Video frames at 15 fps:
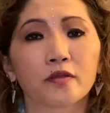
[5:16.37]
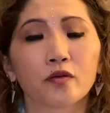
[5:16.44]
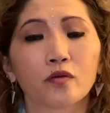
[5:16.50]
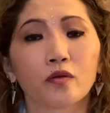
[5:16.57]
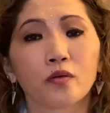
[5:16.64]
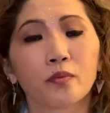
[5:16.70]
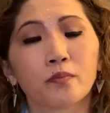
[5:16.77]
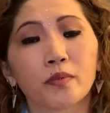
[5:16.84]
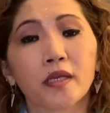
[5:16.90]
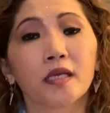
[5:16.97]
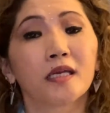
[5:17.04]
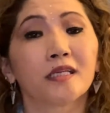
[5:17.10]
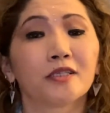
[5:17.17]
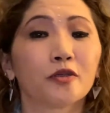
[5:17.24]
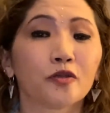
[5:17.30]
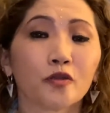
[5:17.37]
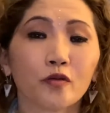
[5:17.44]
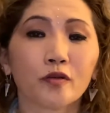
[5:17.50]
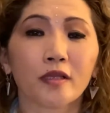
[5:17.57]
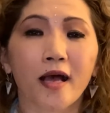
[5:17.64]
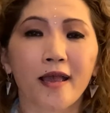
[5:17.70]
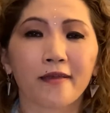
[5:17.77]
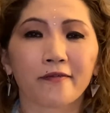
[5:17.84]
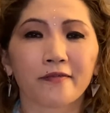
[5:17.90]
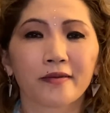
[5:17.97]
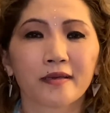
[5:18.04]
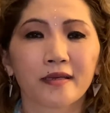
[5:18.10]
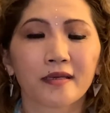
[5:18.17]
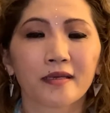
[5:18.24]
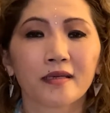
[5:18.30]
to bring into new
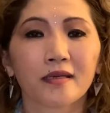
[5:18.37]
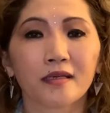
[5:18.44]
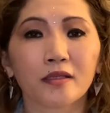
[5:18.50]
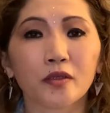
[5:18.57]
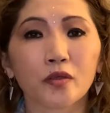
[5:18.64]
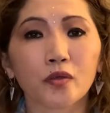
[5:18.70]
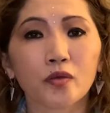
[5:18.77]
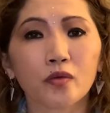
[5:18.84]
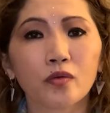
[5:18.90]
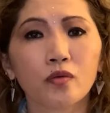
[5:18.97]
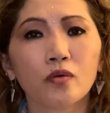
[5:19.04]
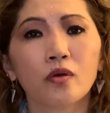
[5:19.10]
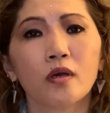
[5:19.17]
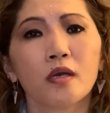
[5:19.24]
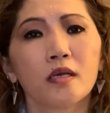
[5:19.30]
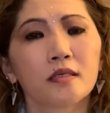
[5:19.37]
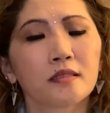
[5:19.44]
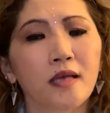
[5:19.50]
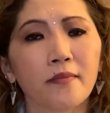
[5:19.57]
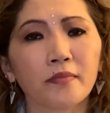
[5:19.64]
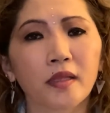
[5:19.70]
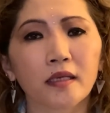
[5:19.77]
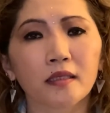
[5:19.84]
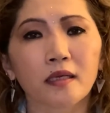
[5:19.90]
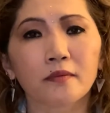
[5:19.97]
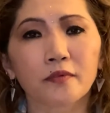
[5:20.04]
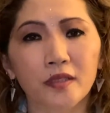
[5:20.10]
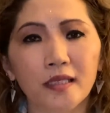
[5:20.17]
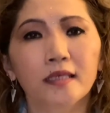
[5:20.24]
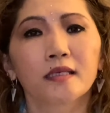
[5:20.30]
life, new something that
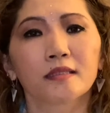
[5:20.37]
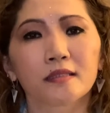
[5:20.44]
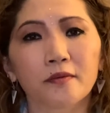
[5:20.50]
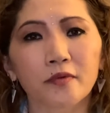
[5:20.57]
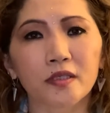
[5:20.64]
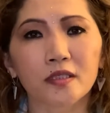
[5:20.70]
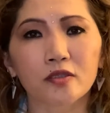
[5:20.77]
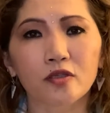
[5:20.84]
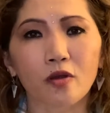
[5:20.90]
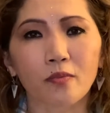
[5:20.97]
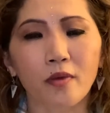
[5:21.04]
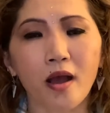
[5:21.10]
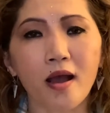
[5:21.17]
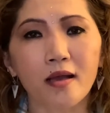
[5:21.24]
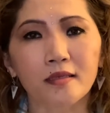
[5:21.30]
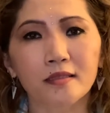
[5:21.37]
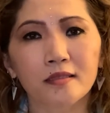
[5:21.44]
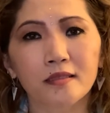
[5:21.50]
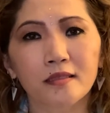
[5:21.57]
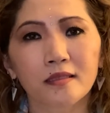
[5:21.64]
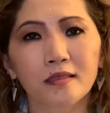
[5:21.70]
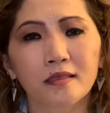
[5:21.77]
like it's a result of us.